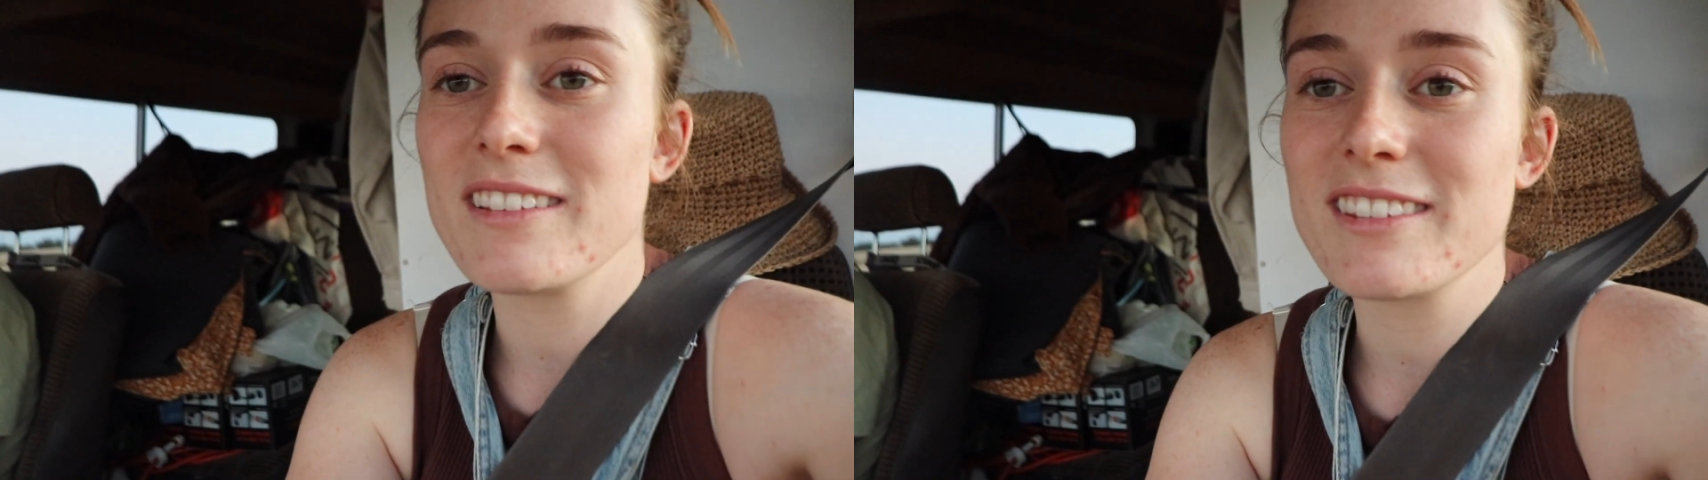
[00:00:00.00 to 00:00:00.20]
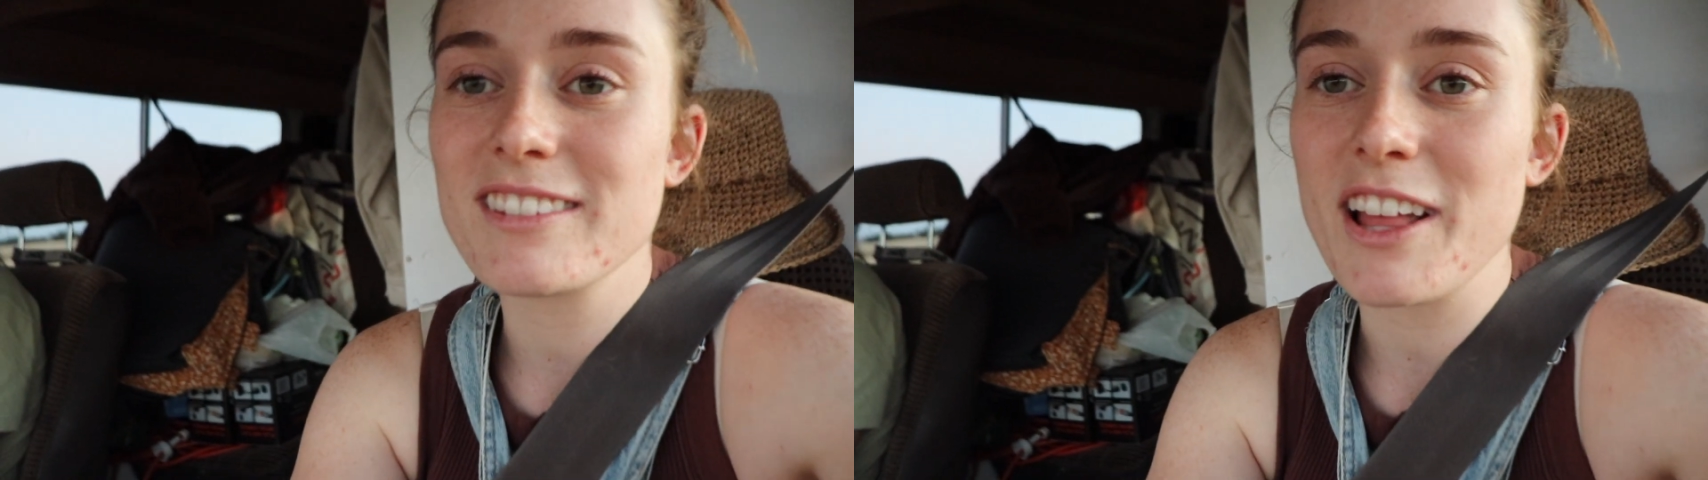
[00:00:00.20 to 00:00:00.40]

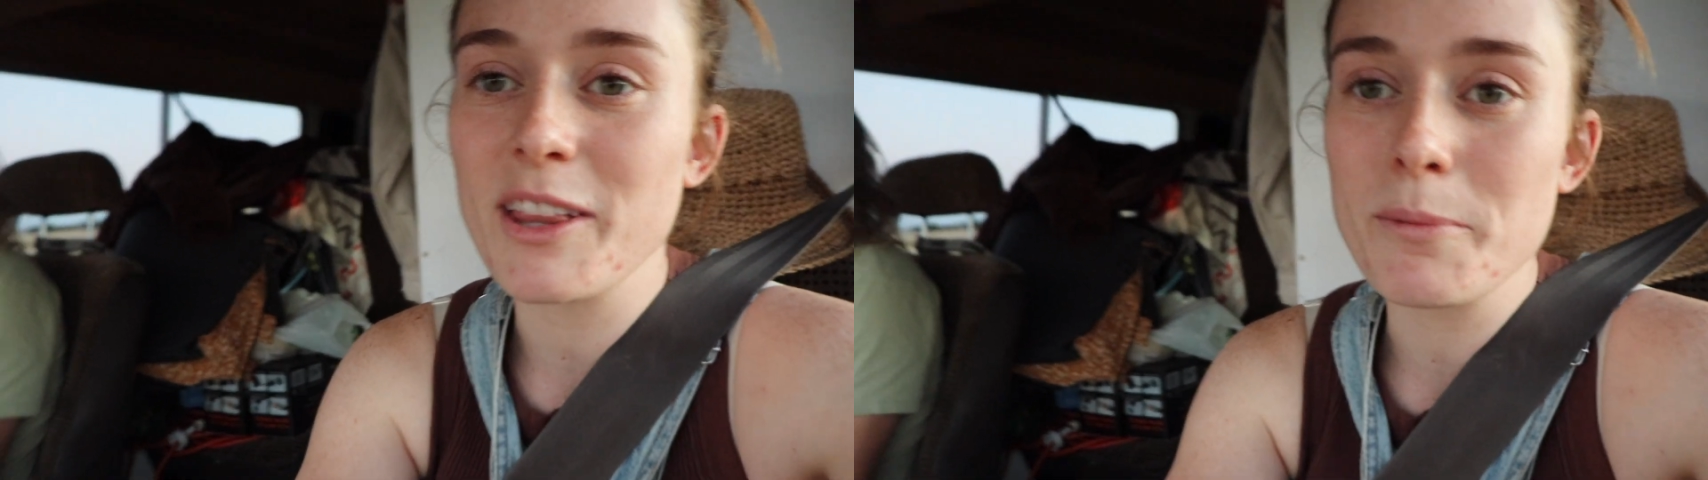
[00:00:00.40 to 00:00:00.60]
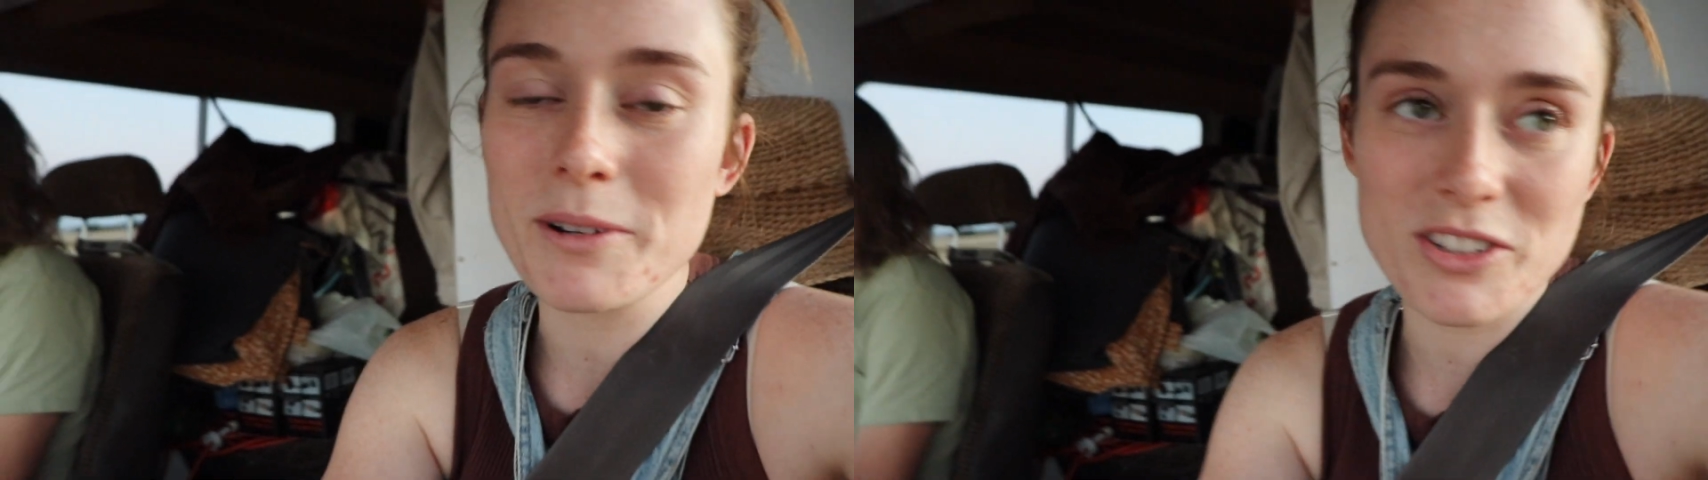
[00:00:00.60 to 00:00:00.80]

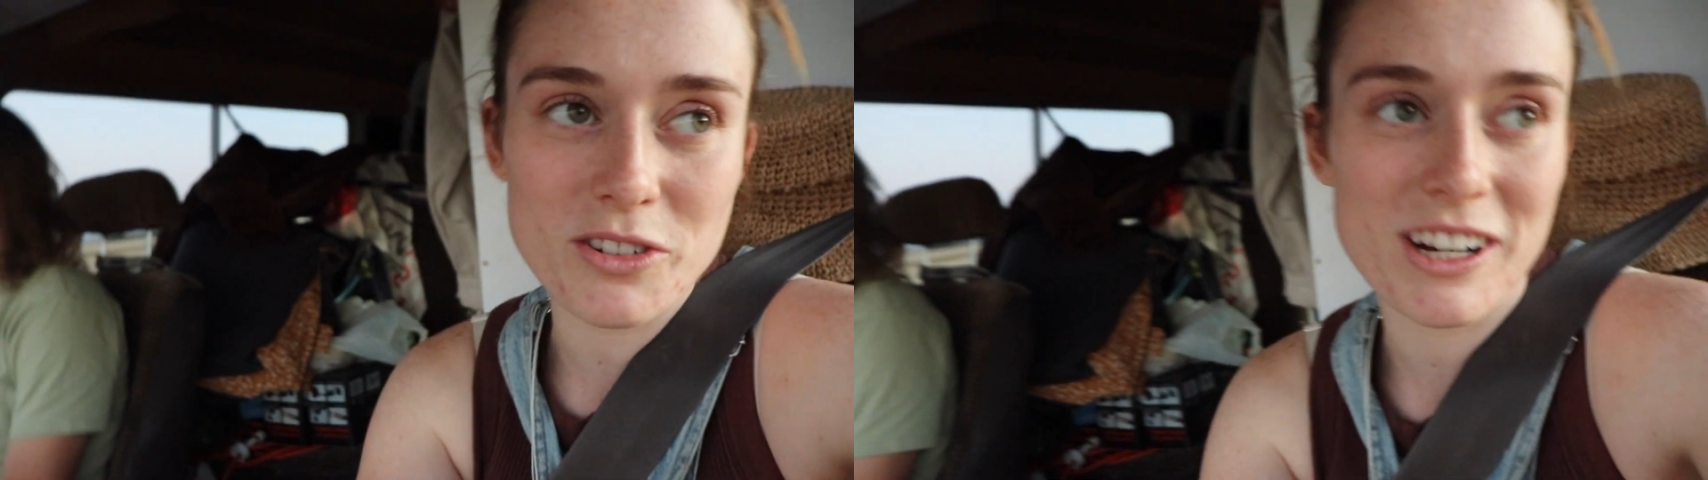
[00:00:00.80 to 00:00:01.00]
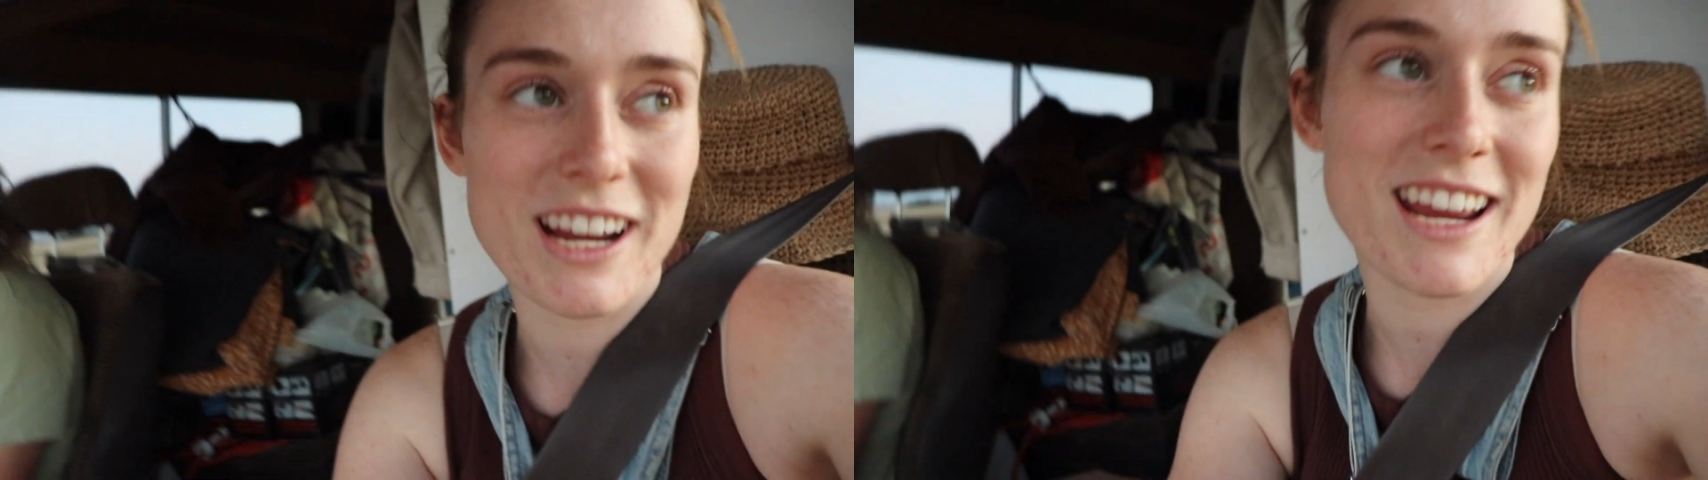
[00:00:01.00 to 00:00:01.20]

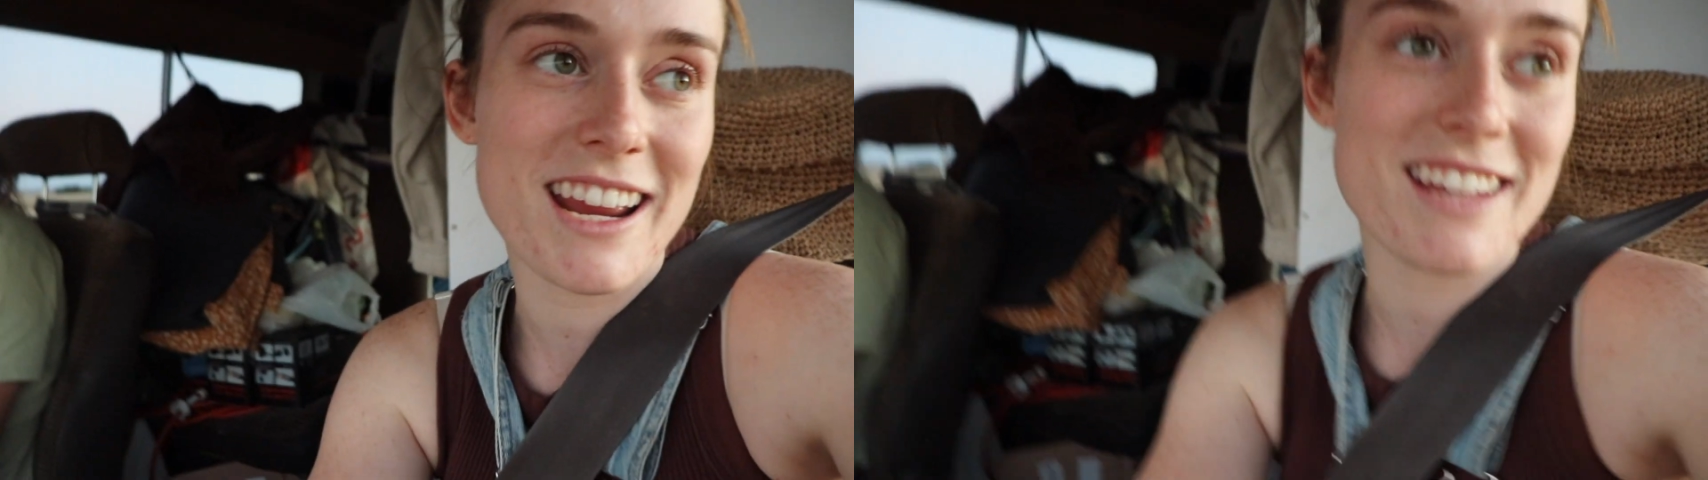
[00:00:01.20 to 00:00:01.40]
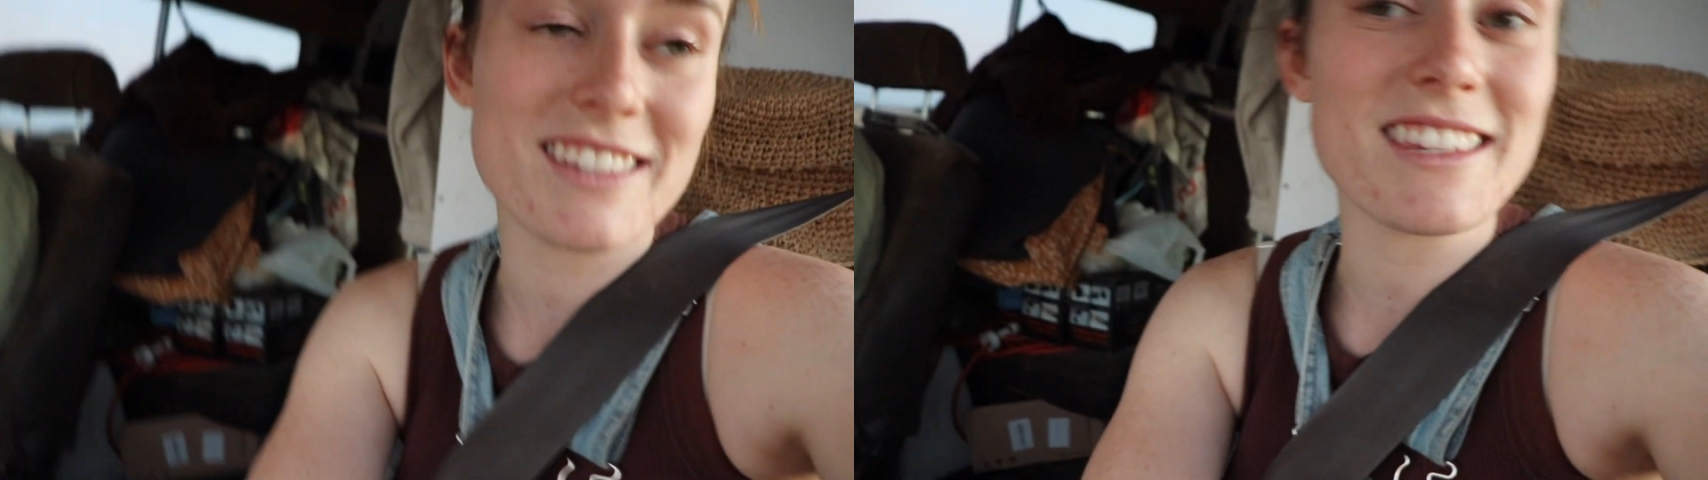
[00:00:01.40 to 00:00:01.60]

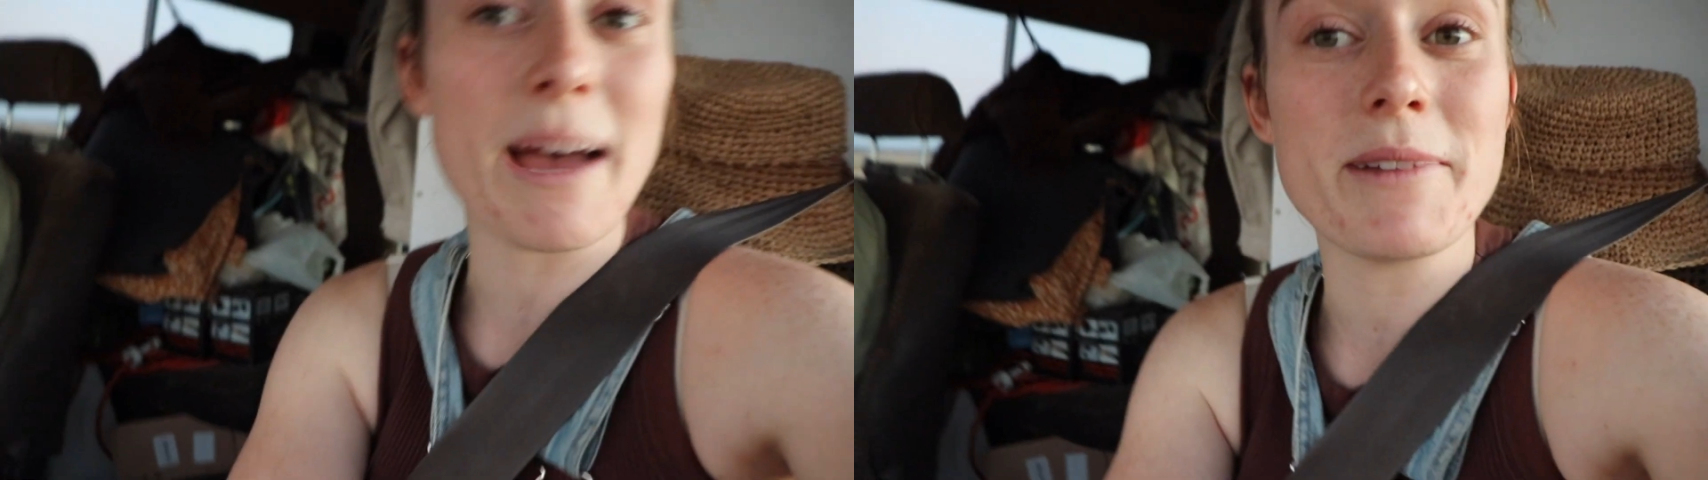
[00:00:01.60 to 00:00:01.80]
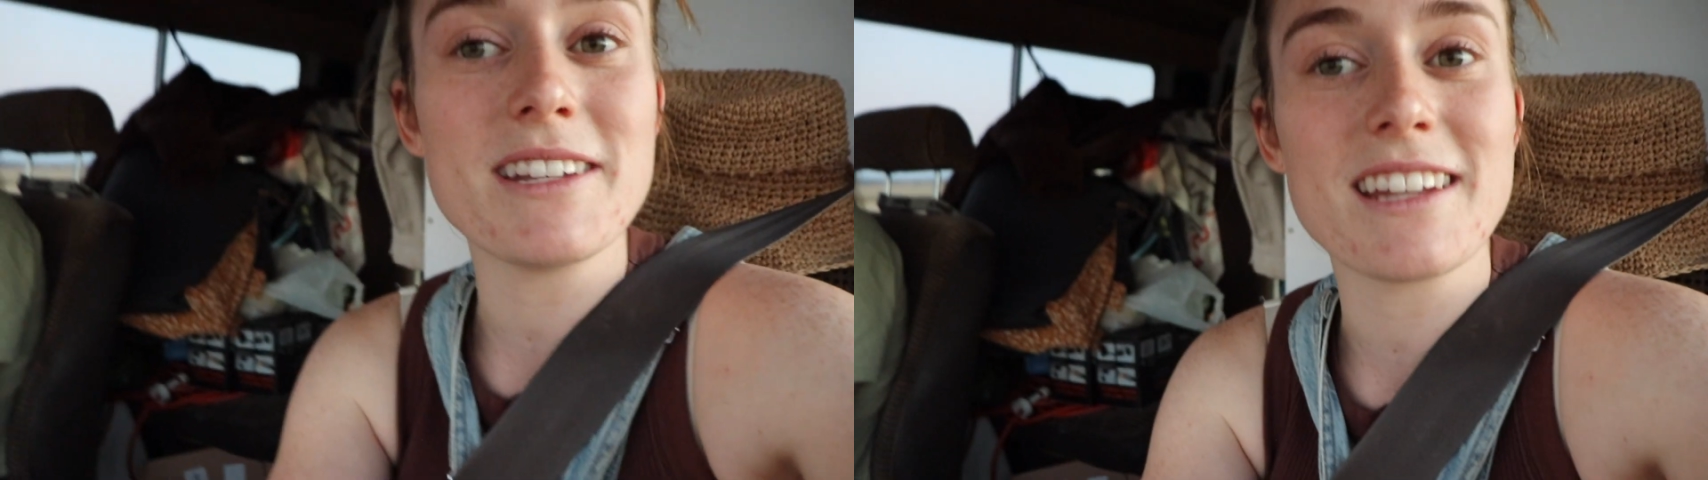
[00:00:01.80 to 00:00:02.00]
celebratory
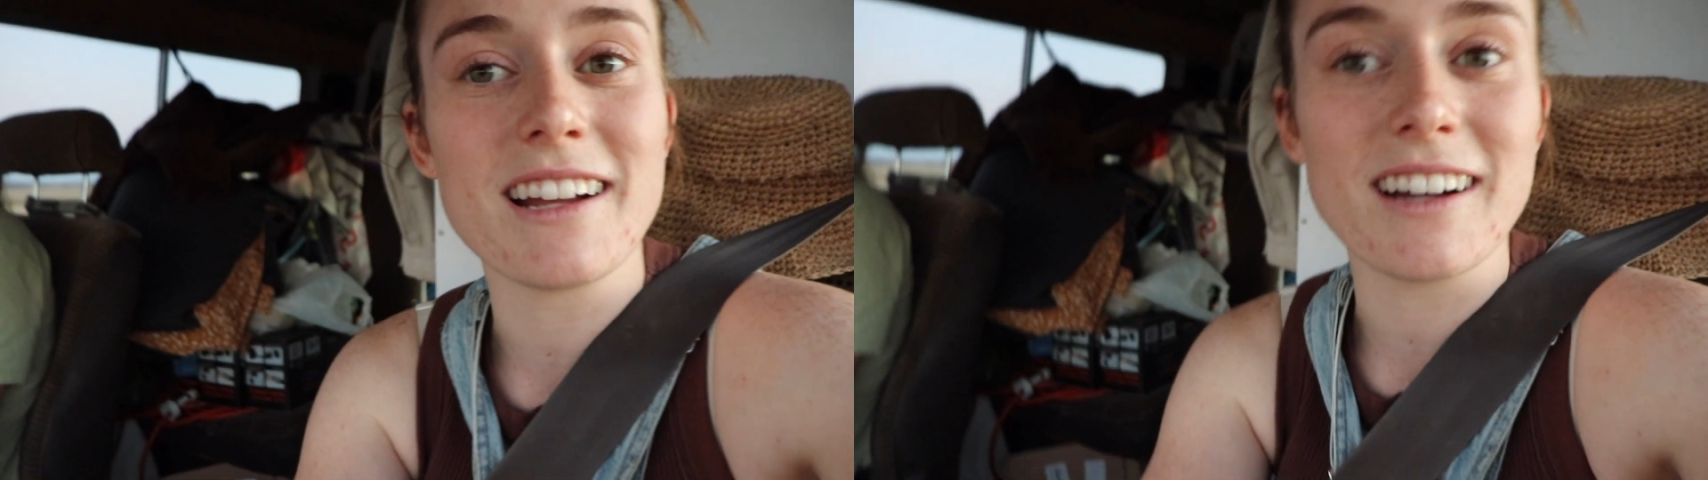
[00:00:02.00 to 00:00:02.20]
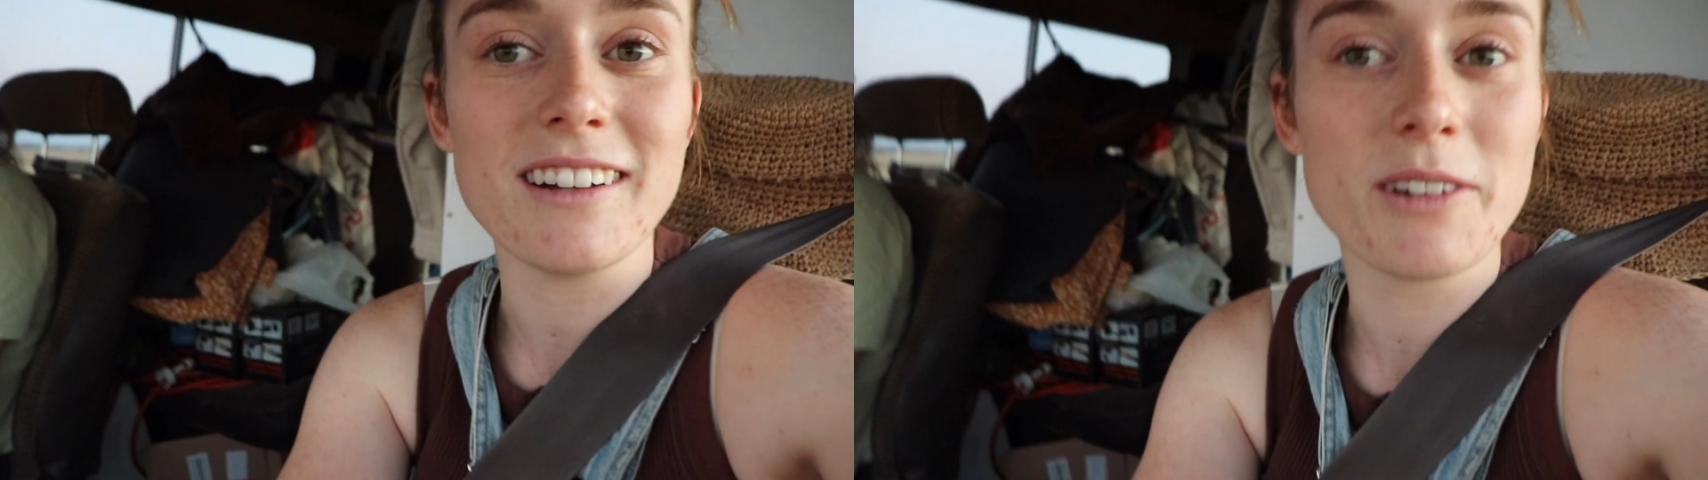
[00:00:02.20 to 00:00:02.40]
salmon dinner,